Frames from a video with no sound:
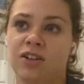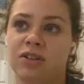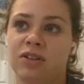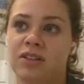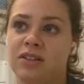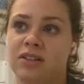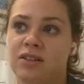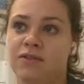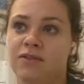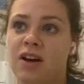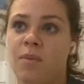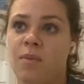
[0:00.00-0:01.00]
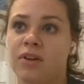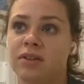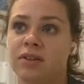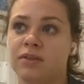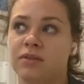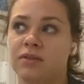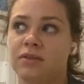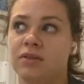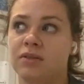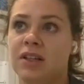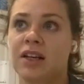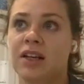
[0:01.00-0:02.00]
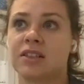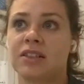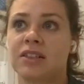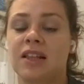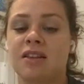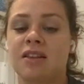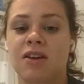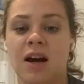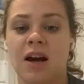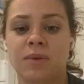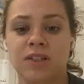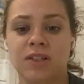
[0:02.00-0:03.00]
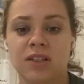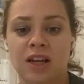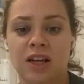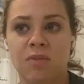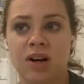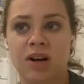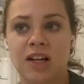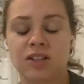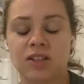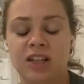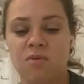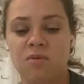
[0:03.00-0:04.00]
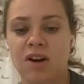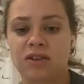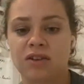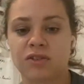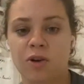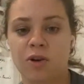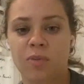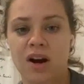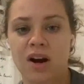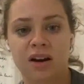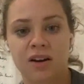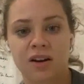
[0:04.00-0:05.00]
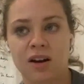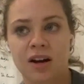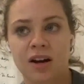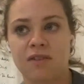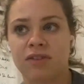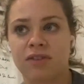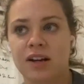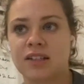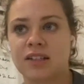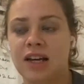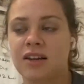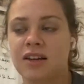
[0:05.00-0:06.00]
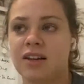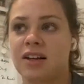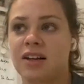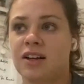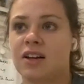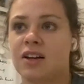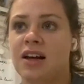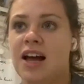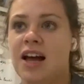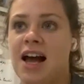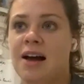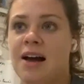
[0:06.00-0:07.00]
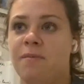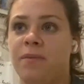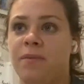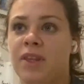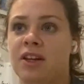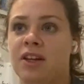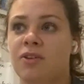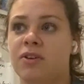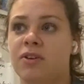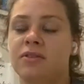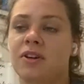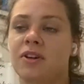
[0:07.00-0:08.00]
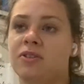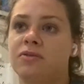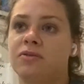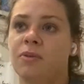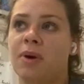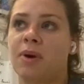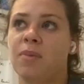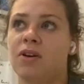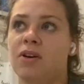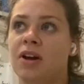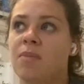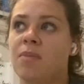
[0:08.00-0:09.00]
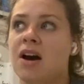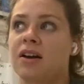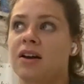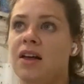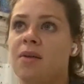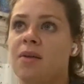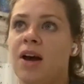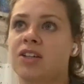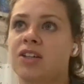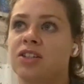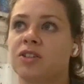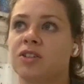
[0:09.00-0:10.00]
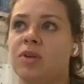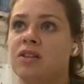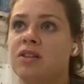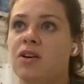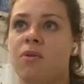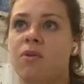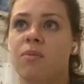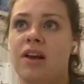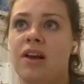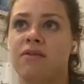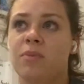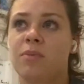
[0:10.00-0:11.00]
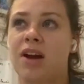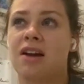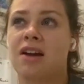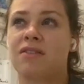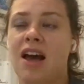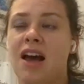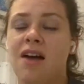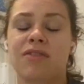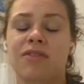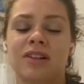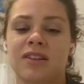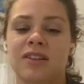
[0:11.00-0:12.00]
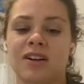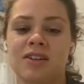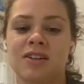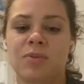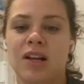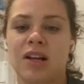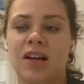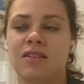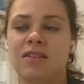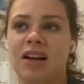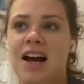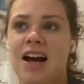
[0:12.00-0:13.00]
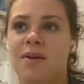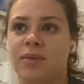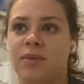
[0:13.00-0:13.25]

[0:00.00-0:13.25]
It's a phenomenal thing to say that you captained your team and led your team around Croke Park on All Ireland final day. And I remember looking back on that match and just being so unbelievably proud of the effort that the girls put in.